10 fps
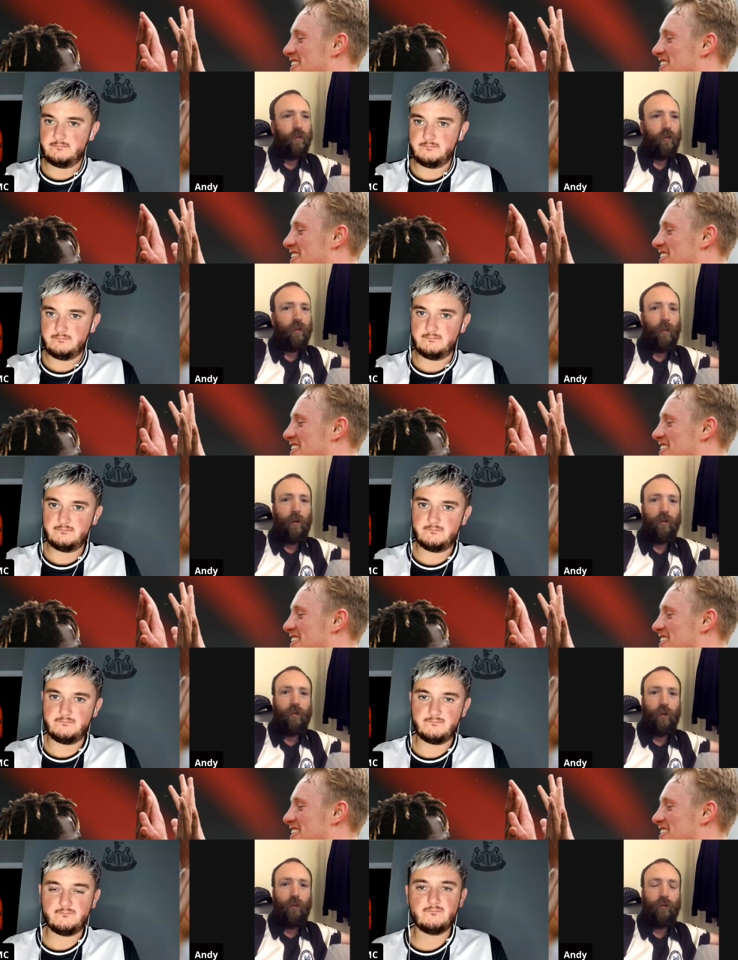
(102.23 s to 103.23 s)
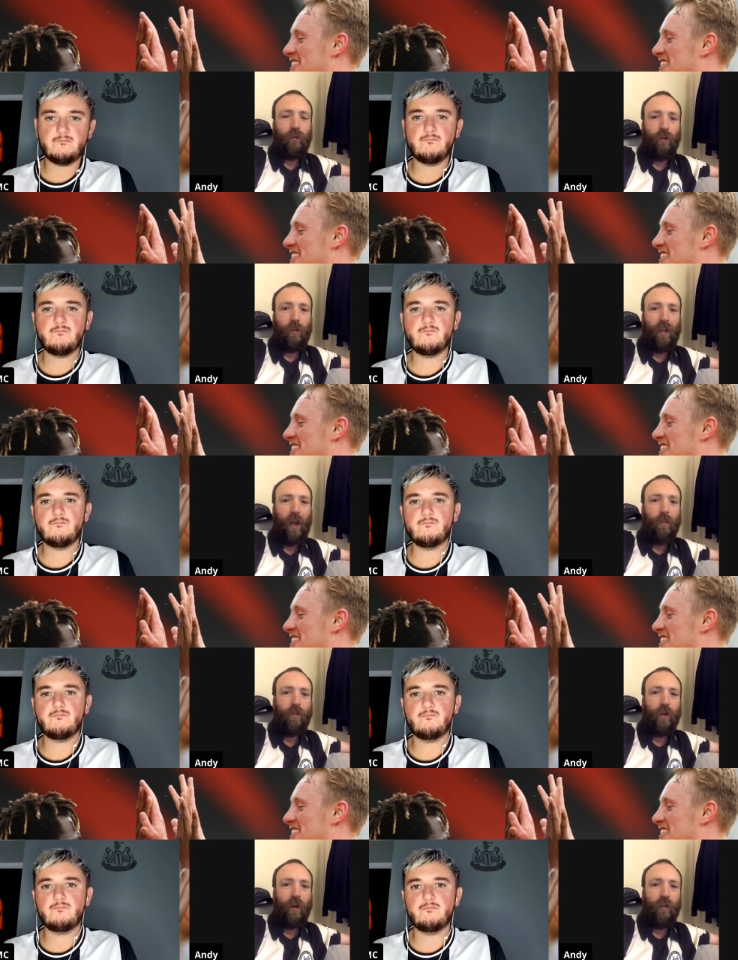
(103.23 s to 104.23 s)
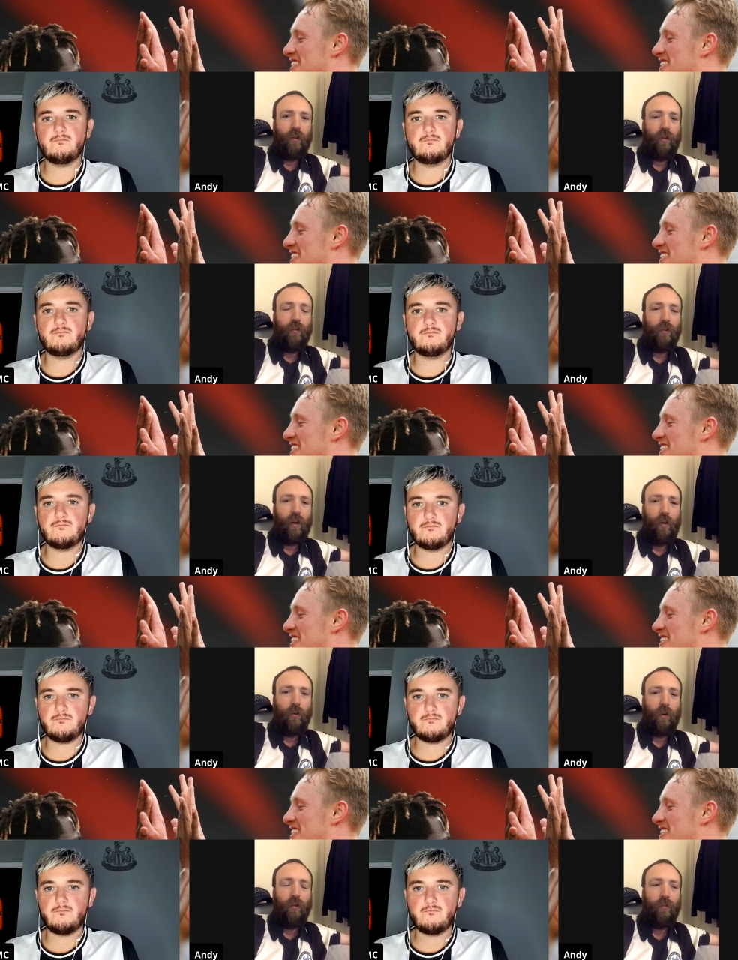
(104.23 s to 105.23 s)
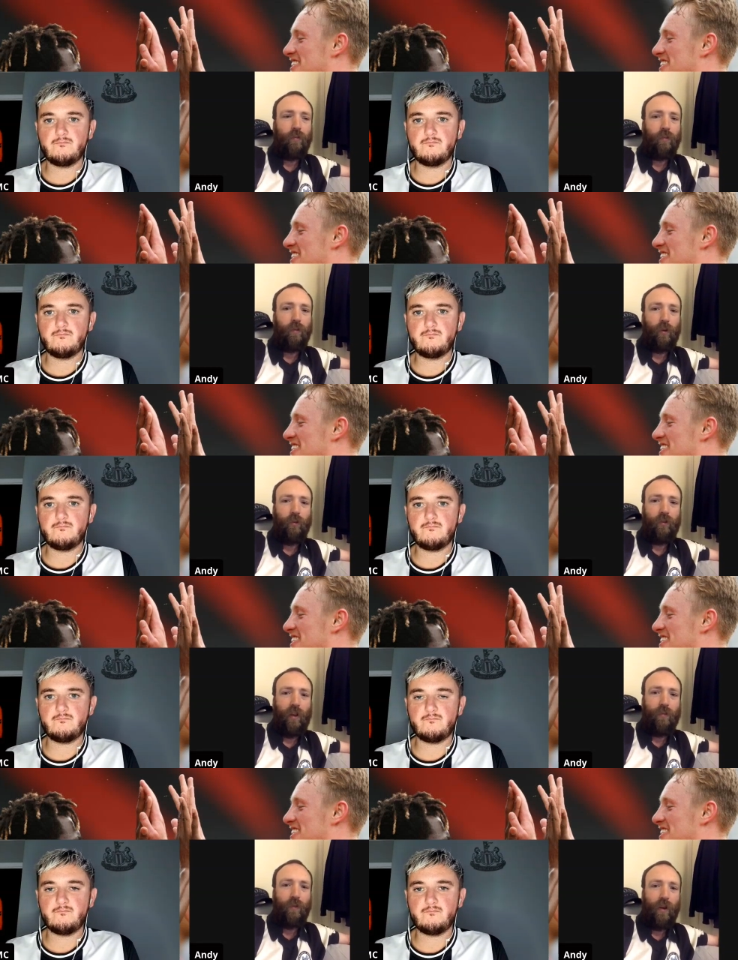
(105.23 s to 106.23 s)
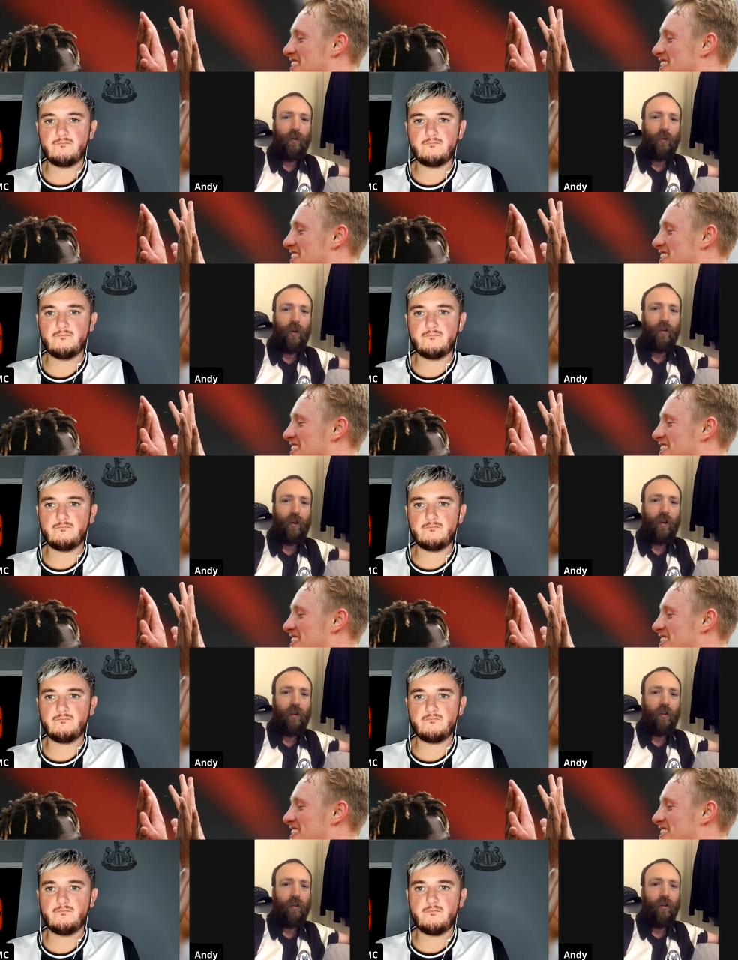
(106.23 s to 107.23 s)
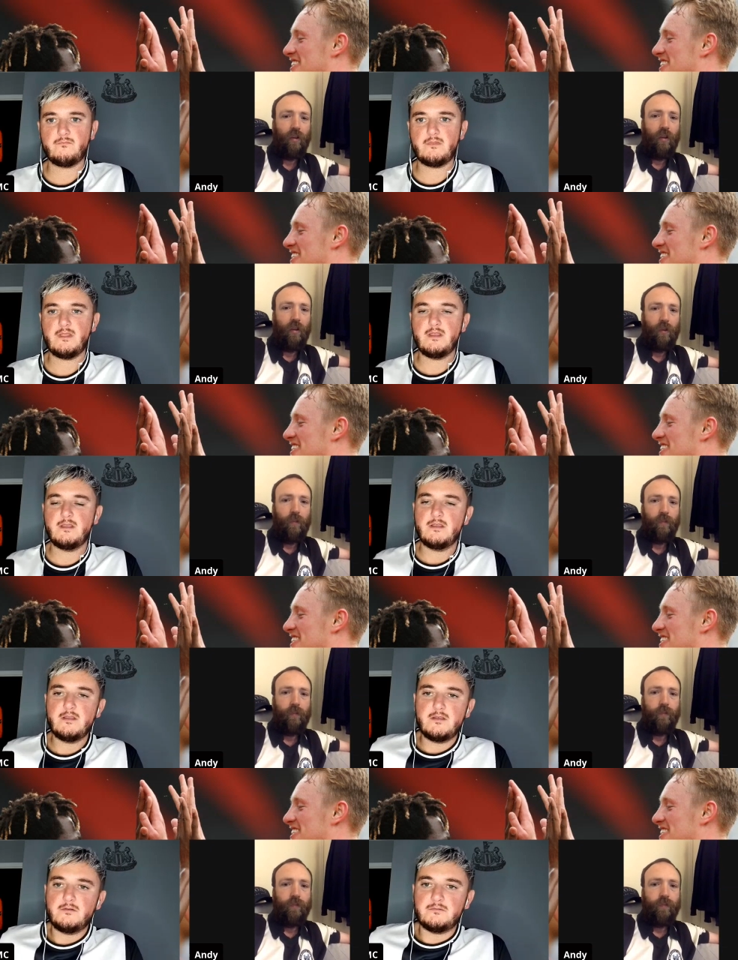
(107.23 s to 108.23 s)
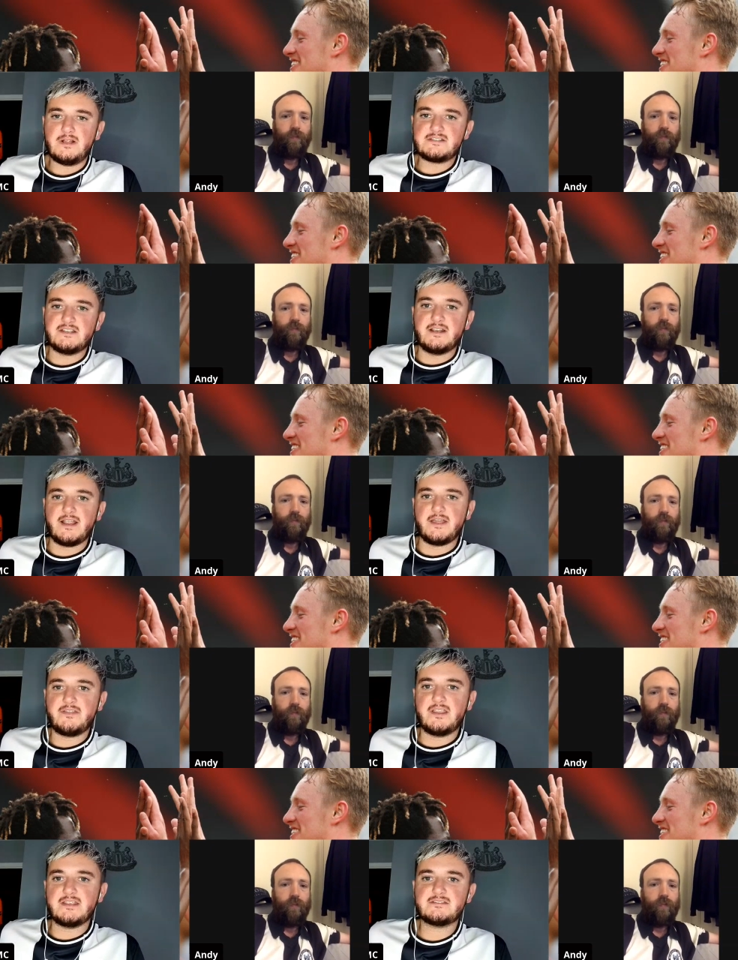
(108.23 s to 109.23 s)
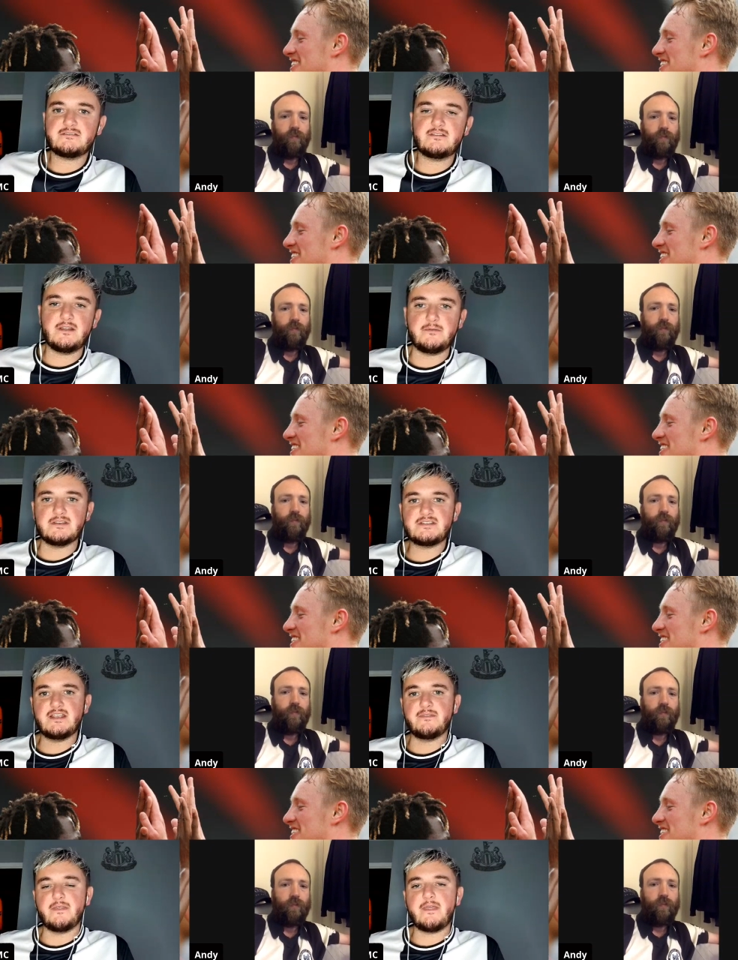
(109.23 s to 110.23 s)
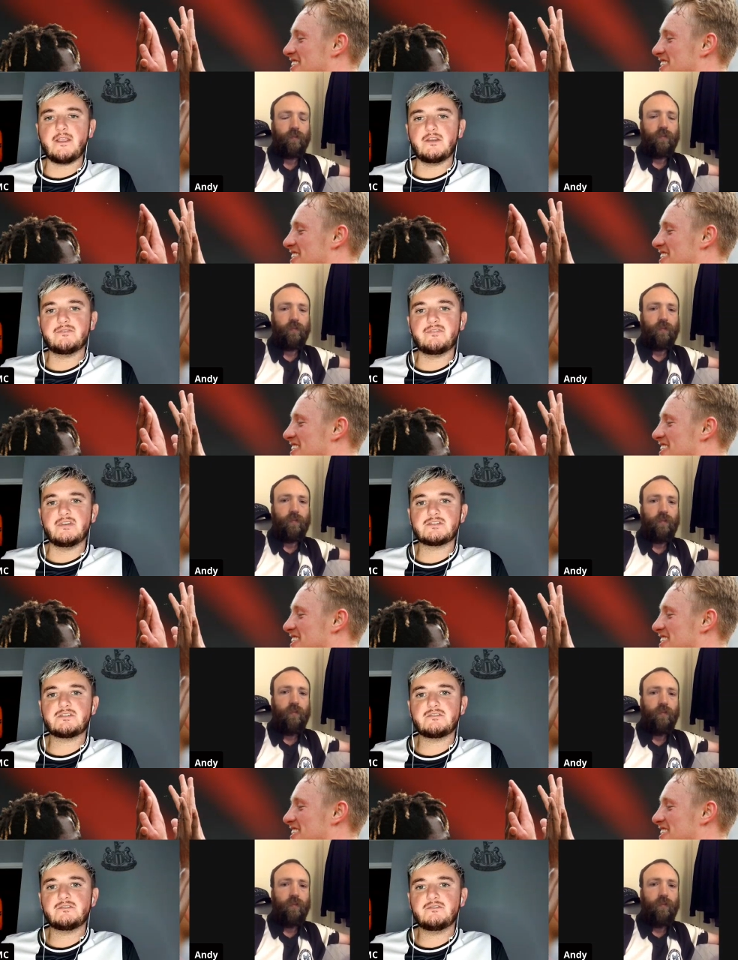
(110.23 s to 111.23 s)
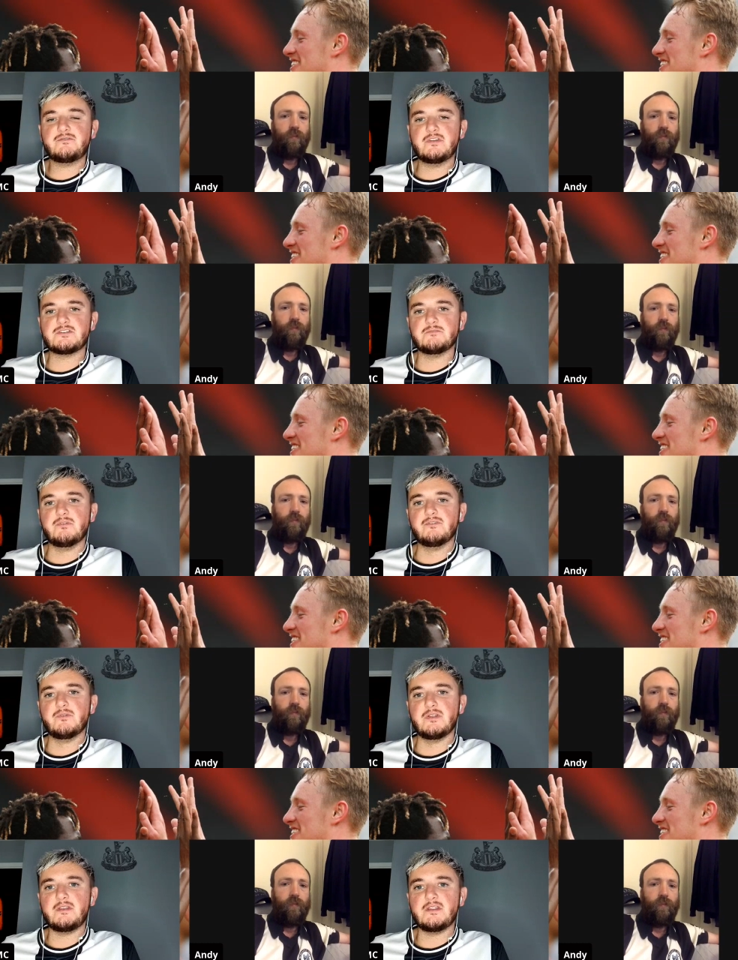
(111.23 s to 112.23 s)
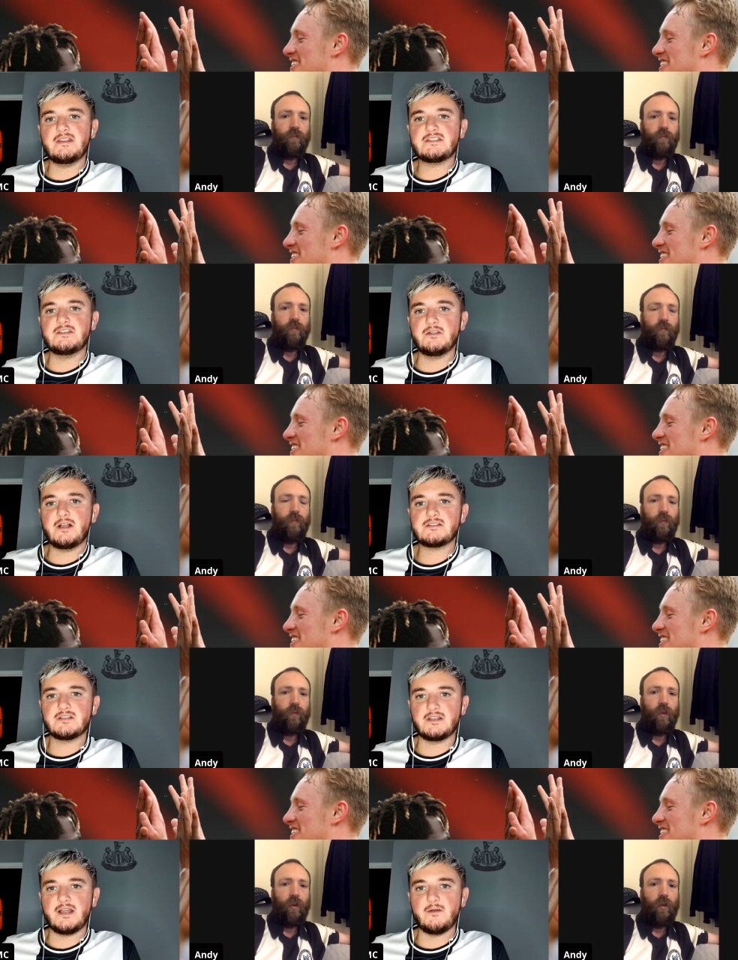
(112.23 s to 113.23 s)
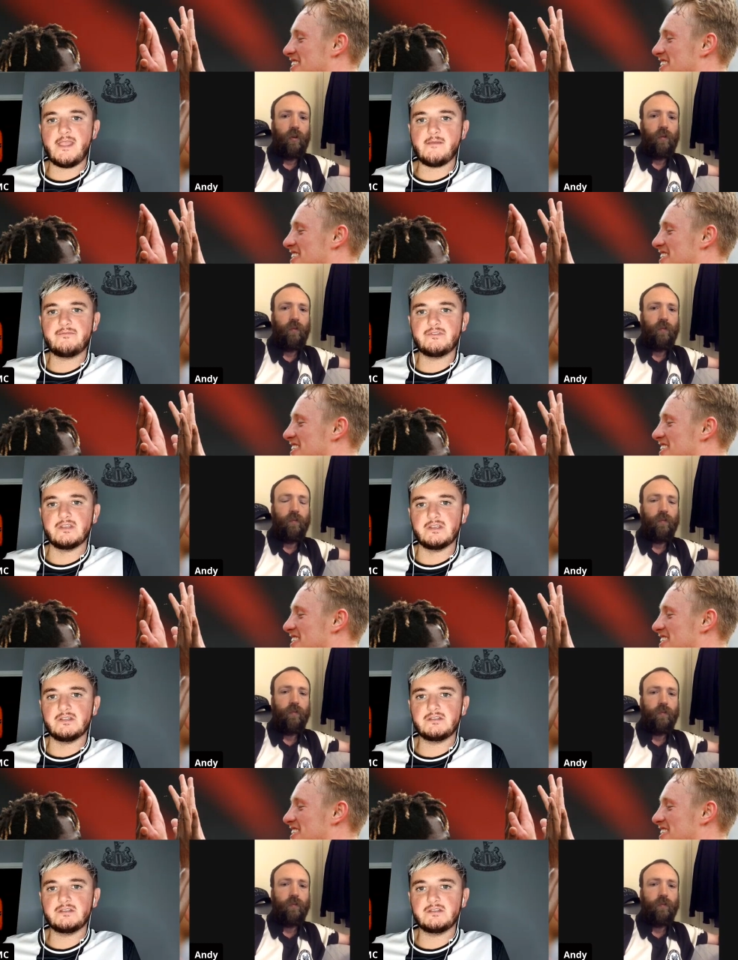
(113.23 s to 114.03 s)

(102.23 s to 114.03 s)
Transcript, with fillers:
Speaker 1: establish who's going to be kept for next season and who can, who can stay fit as well. I think.
Speaker 2: Well, that's it. Like I think it's. I mean, seeing that they're going to finish finish above where at least Newcastle can now aim for the